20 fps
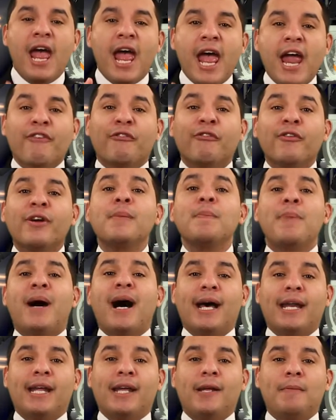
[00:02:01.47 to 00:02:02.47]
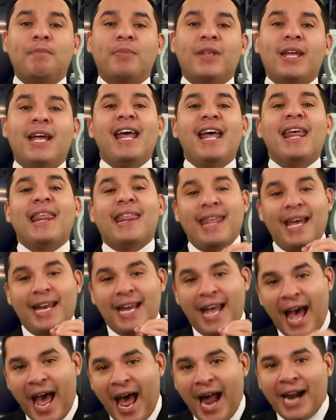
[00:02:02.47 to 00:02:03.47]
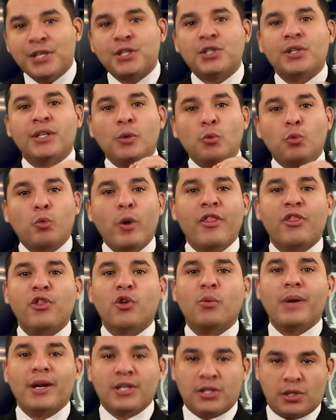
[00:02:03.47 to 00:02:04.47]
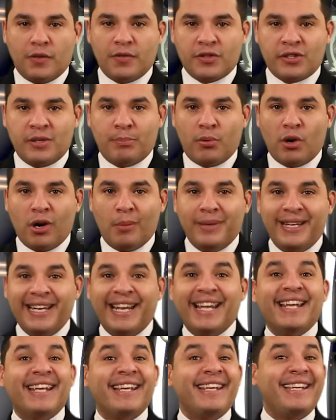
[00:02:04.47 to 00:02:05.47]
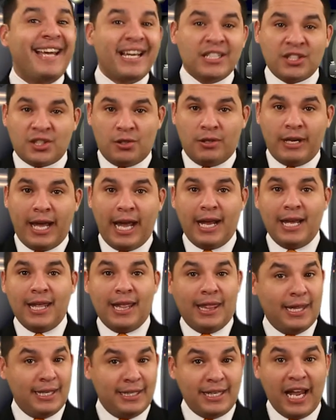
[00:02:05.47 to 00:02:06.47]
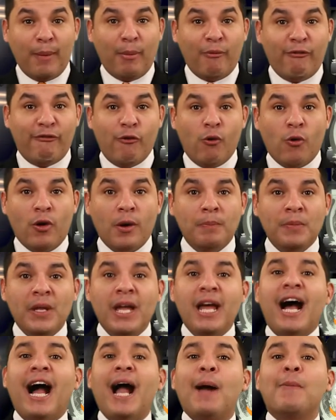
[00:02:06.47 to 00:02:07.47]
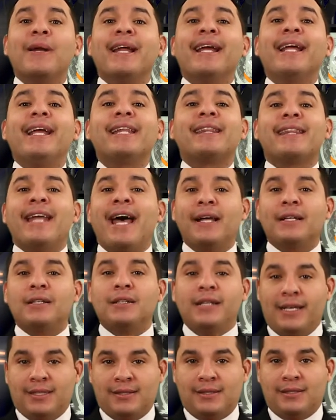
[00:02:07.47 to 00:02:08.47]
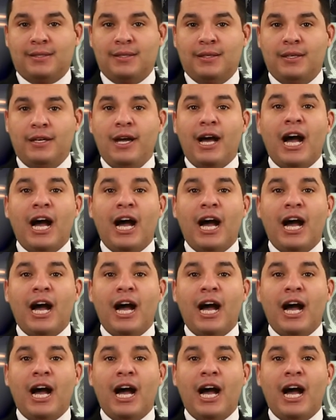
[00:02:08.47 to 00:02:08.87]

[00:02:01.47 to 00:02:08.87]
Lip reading: Everybody that actually went through my service department yesterday, the day before, I want to get that list.